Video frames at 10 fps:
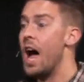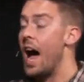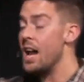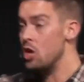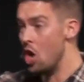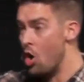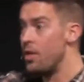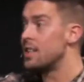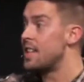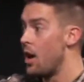I know
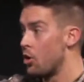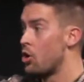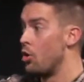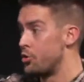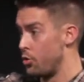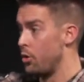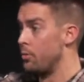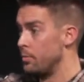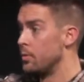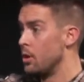that's countercultural,
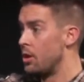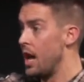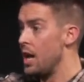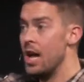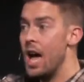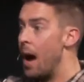okay?